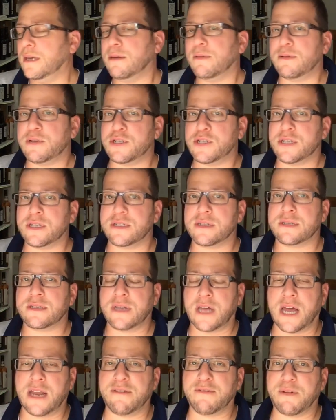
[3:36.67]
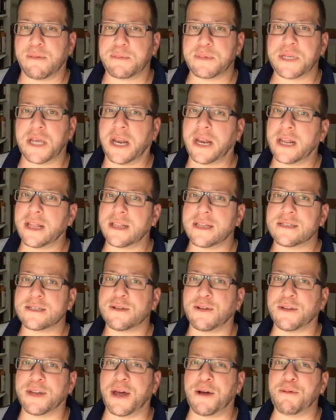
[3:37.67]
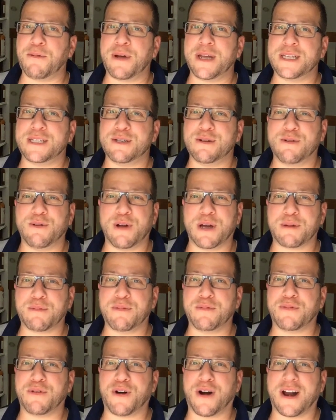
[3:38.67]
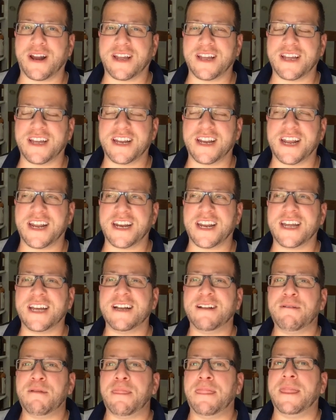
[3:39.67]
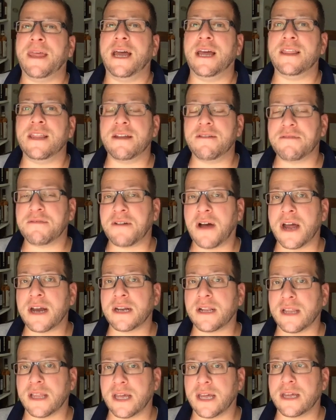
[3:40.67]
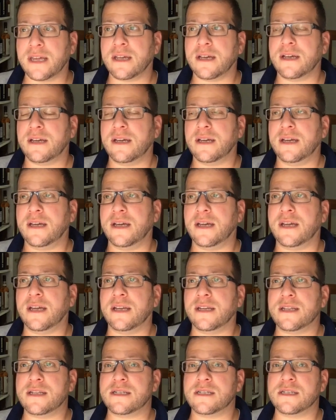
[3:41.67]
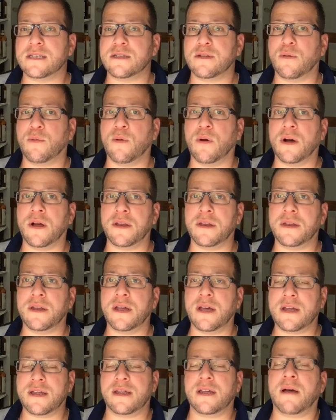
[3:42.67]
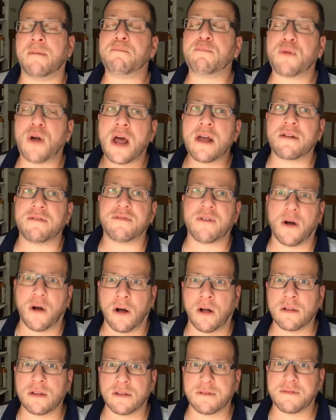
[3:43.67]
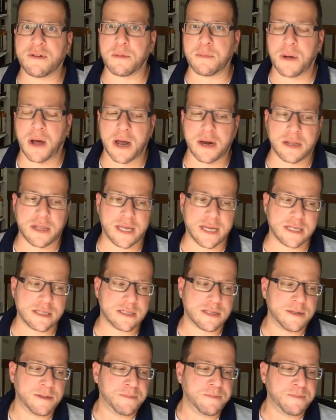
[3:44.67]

which is kind of upsetting. It sold out way too quick before I can get any. And then finally, and this is the one, I'm proud of all of our bottlings,